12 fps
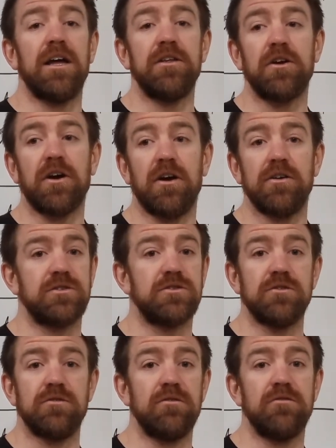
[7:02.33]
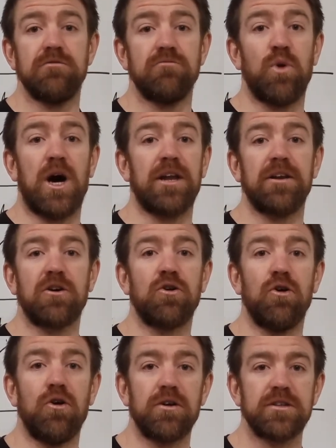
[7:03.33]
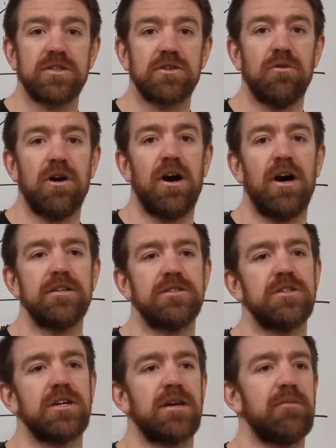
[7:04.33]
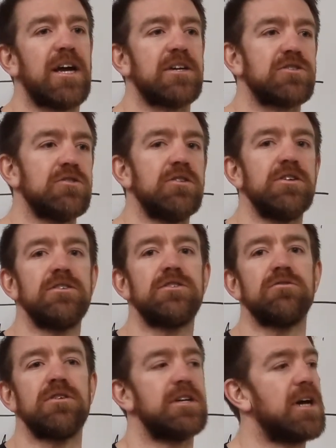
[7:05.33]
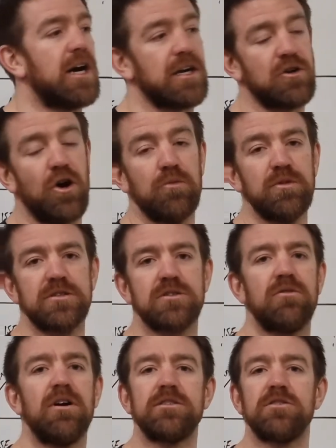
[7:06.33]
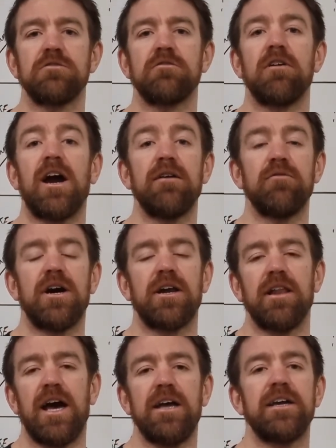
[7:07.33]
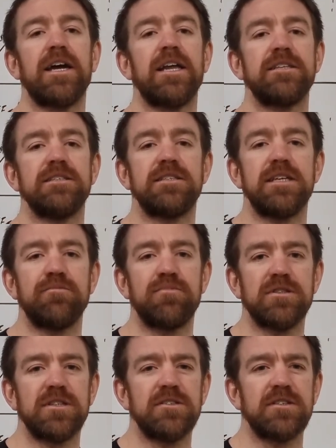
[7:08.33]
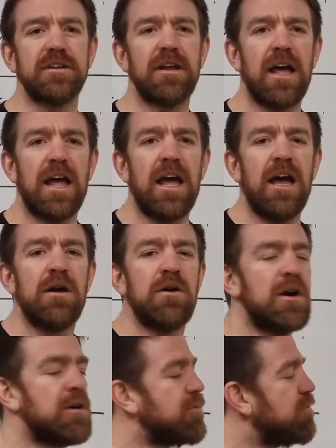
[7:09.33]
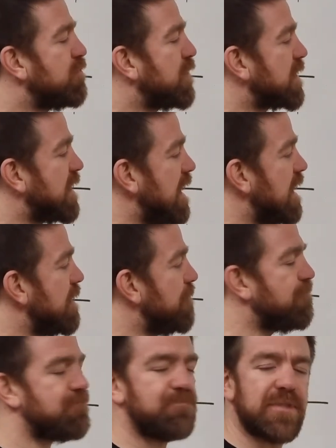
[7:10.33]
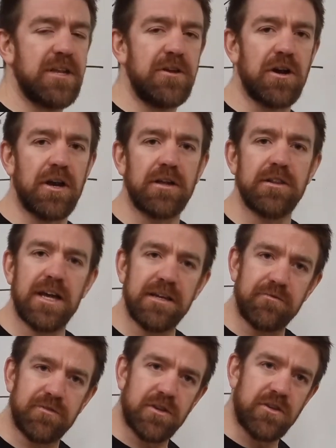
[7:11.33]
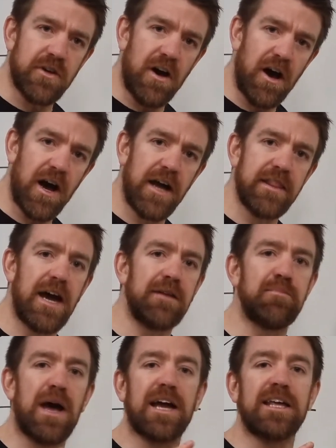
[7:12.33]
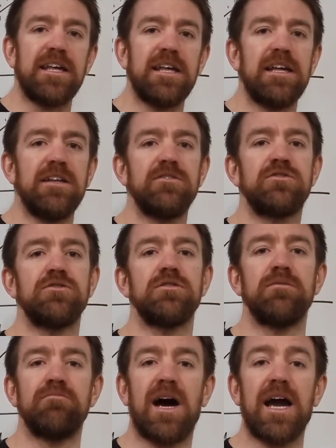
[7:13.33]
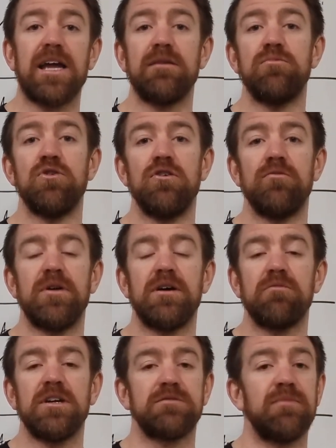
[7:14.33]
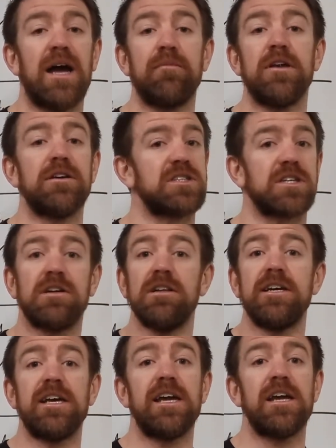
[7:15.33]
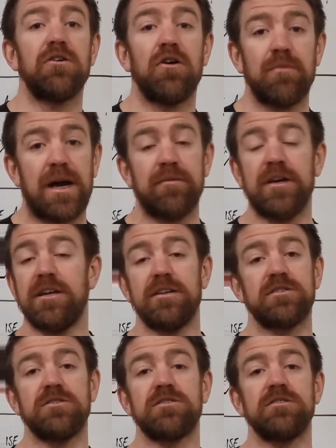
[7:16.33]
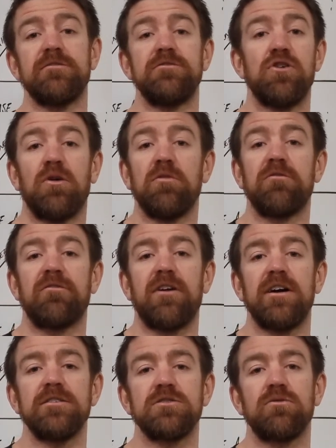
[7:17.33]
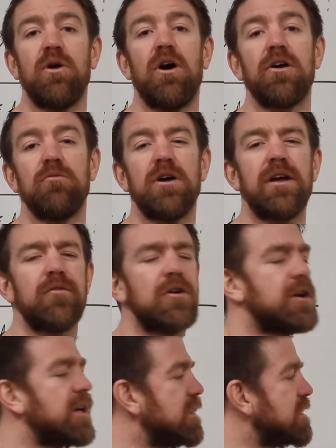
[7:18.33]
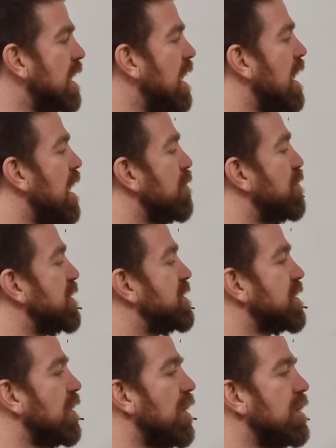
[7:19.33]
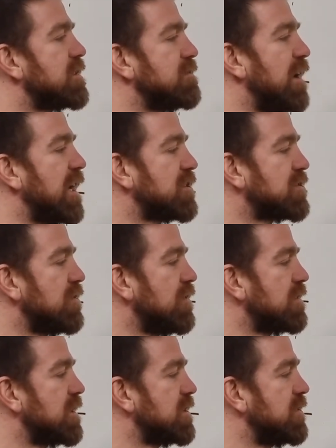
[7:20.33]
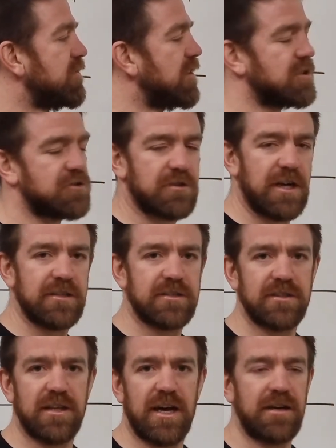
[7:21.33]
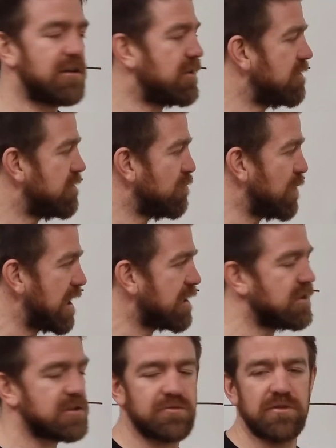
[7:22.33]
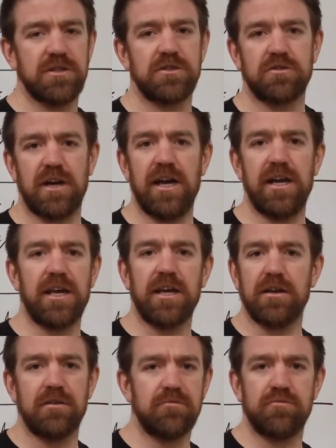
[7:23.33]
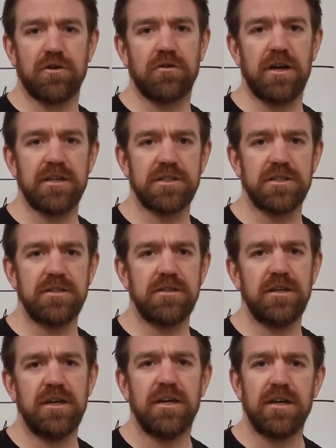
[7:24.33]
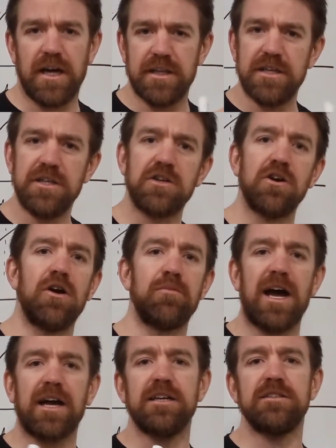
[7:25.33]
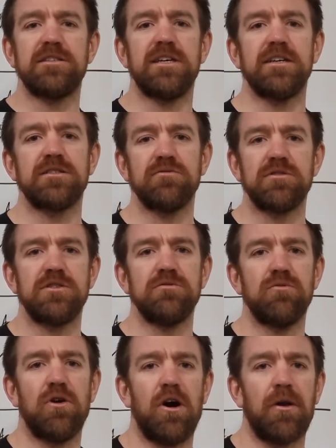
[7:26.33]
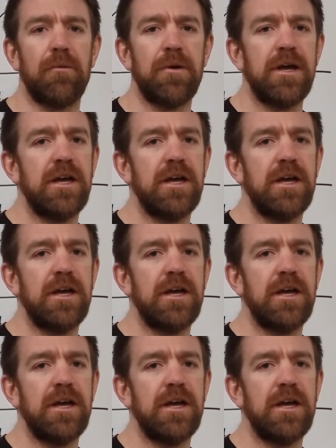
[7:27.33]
You're going to do 1 1/4 squats. You're going to make sure you're doing goblet squats are a great one, allow you to get into deep position. But then you're going to then tie that back into the main movement, which maybe is a clean, or maybe it is just a normal front squat, or whatever it is. But you're going to make sure that you've addressed that weakness with a training progression, and then you go back and test what you want.